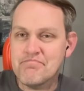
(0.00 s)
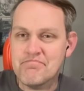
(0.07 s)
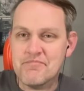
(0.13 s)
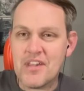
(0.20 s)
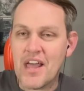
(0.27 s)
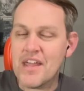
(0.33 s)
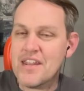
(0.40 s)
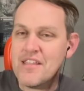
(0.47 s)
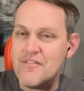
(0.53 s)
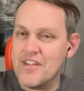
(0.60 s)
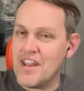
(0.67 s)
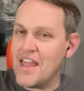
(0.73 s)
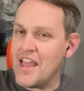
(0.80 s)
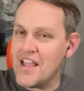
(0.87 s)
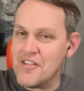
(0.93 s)
not
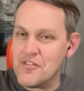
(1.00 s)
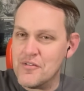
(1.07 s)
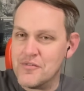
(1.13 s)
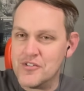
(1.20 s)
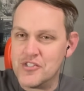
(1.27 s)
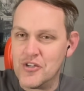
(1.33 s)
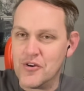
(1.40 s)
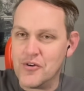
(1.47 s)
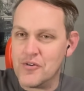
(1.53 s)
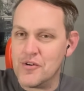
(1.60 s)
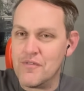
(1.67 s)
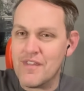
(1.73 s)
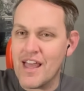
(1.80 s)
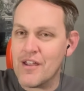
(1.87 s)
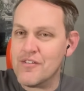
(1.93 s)
even an eighth of a turn
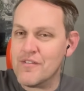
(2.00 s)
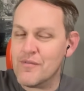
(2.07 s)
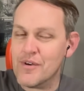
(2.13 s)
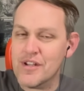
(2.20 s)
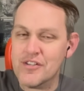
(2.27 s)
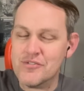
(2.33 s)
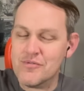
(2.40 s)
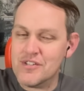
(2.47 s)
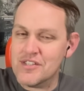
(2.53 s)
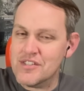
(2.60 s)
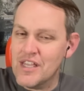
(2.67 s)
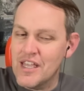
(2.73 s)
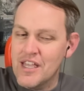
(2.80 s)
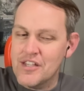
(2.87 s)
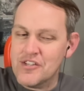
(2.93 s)
of that wrench. We
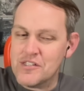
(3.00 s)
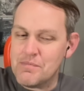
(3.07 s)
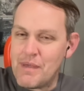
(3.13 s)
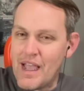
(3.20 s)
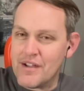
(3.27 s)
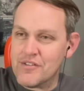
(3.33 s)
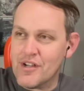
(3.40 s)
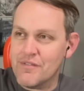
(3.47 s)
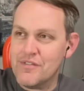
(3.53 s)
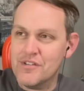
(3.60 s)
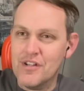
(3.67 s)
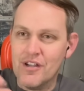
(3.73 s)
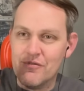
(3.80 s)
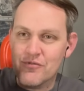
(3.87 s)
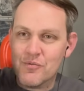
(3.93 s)
just just backed off
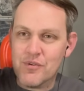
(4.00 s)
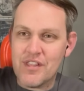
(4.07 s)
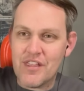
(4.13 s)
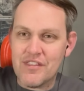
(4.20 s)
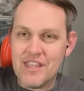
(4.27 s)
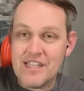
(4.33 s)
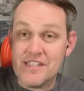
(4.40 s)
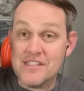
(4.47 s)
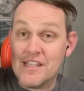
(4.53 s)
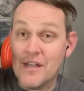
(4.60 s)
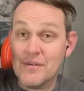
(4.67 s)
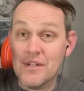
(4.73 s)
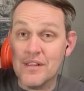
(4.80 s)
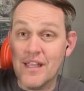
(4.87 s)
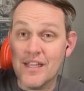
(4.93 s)
enough to where that thing
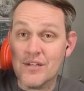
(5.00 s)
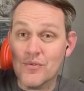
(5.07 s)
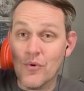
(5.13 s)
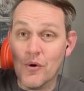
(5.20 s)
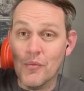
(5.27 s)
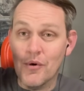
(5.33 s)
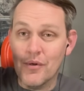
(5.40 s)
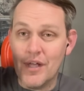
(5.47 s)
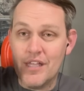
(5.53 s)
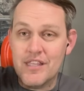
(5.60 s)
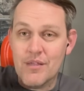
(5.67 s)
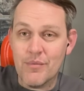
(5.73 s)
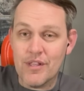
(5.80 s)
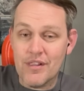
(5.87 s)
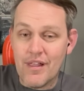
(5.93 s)
sounded like normal, and
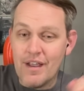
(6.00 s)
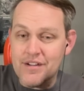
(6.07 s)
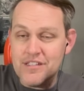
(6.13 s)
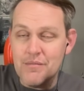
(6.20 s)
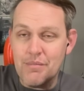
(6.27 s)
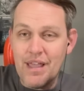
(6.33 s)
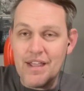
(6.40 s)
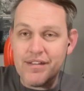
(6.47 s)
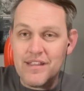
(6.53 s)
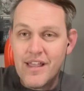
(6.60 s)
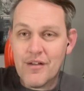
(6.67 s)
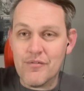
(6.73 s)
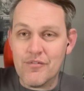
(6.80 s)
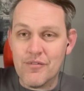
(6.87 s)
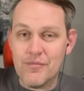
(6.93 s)
then we locked it back
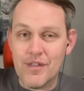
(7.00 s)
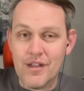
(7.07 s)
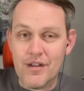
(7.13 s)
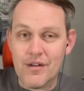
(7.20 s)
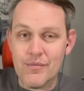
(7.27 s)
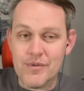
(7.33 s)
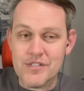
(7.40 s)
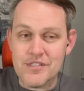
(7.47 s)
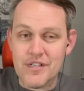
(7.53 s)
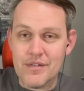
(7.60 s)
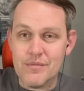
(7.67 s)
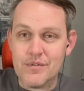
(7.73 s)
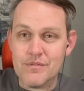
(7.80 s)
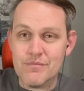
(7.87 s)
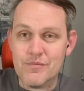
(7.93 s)
down from there, and we said
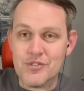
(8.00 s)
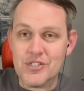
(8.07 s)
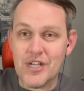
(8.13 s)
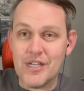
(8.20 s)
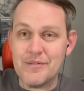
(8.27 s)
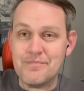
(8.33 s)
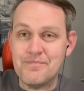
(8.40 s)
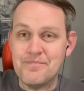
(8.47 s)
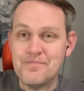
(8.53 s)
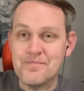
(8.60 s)
we're done.